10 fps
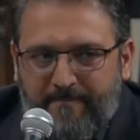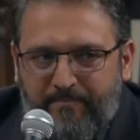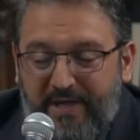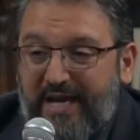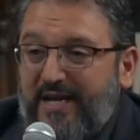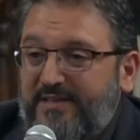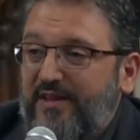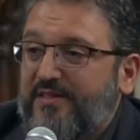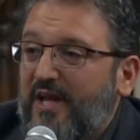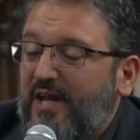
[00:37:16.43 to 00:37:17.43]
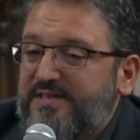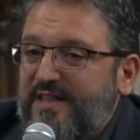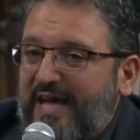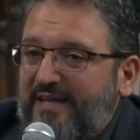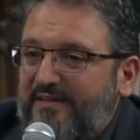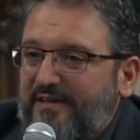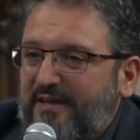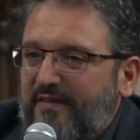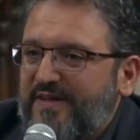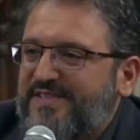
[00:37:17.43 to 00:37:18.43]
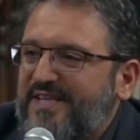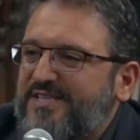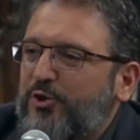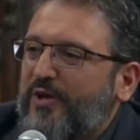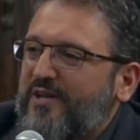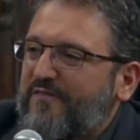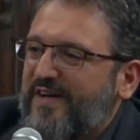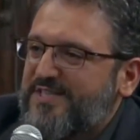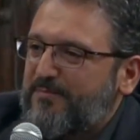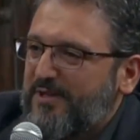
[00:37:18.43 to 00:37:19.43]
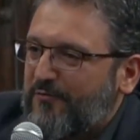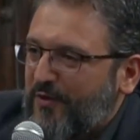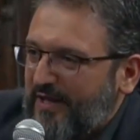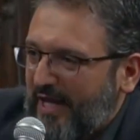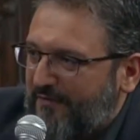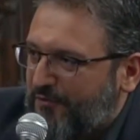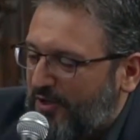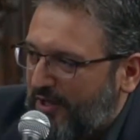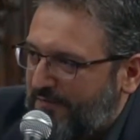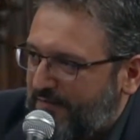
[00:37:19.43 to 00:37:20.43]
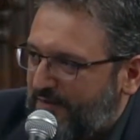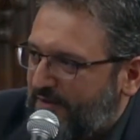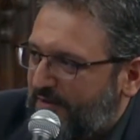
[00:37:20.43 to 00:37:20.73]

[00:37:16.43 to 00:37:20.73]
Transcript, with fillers: The hadith tell us that this is your investment for the afterlife.